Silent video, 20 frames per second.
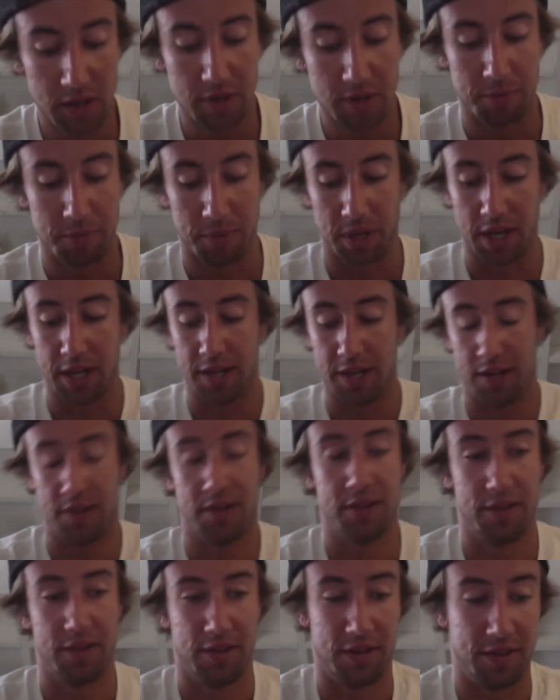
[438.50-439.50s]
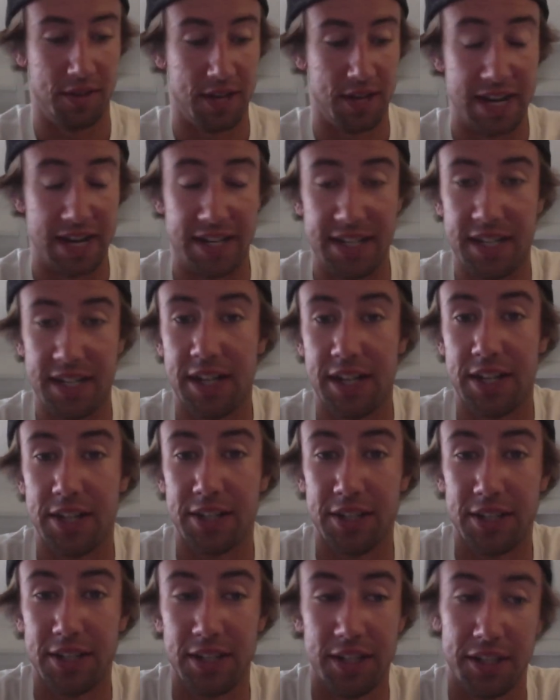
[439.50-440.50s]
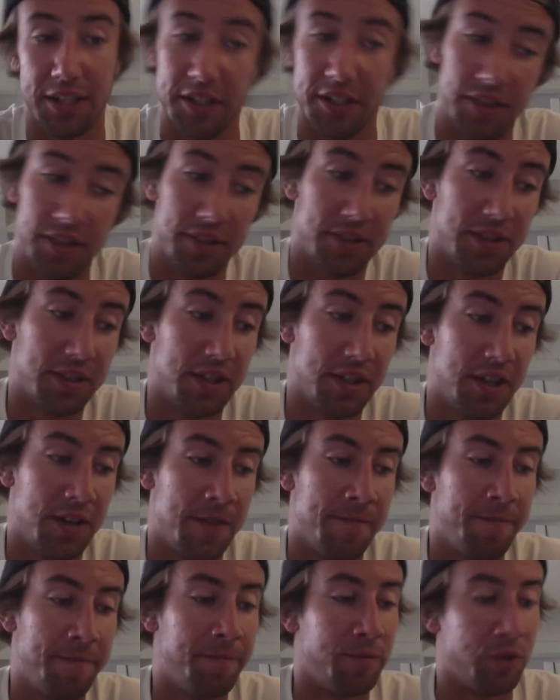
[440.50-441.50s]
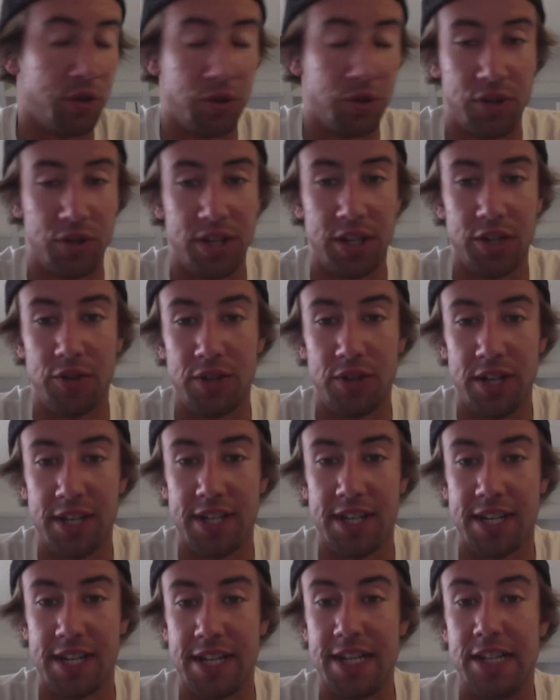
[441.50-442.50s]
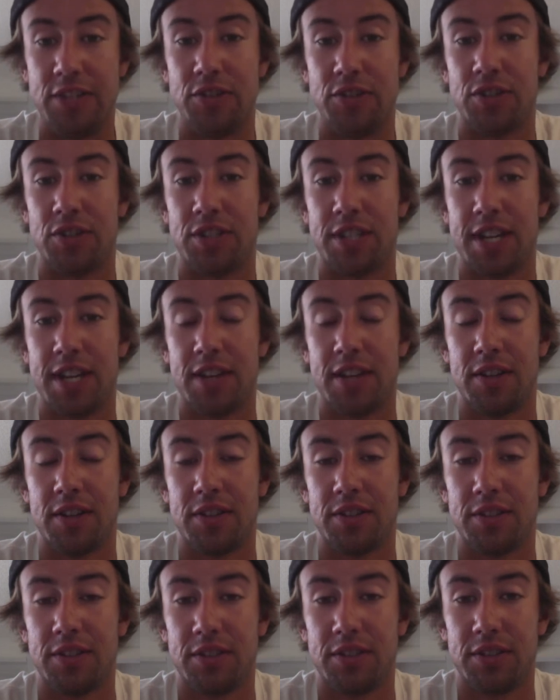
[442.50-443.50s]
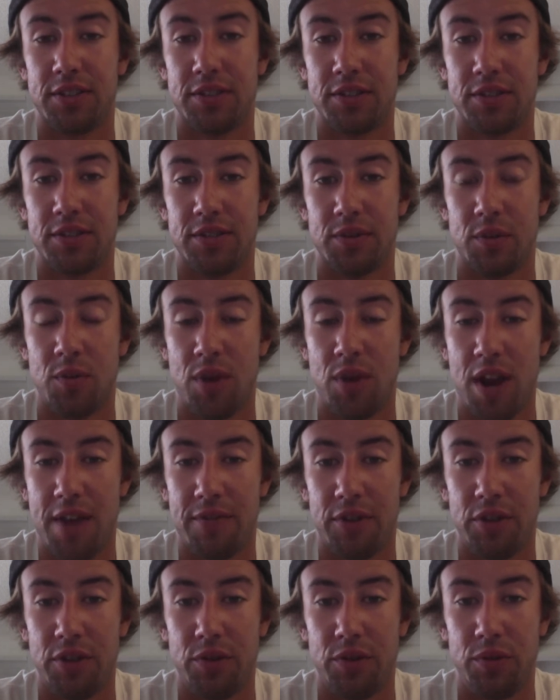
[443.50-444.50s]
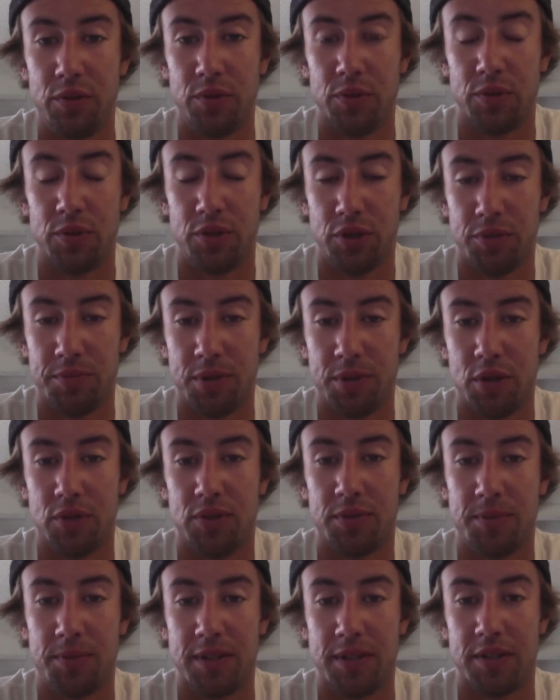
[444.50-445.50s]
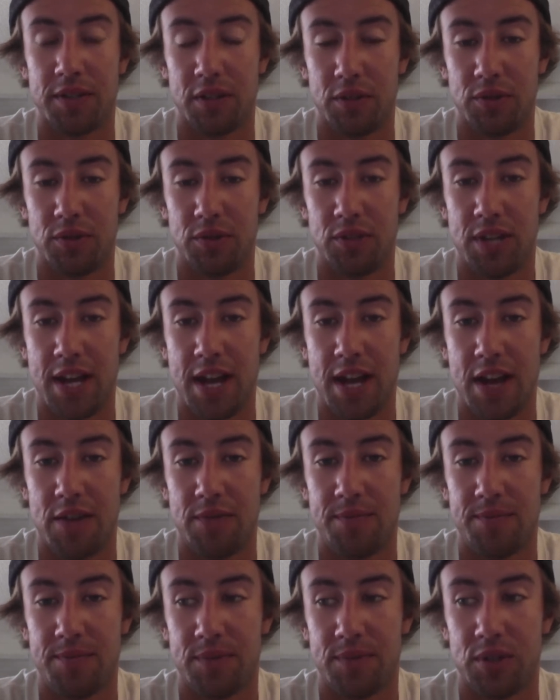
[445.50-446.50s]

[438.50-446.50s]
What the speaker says: But the idea here is you need to ease your sails whenever your boat slows down.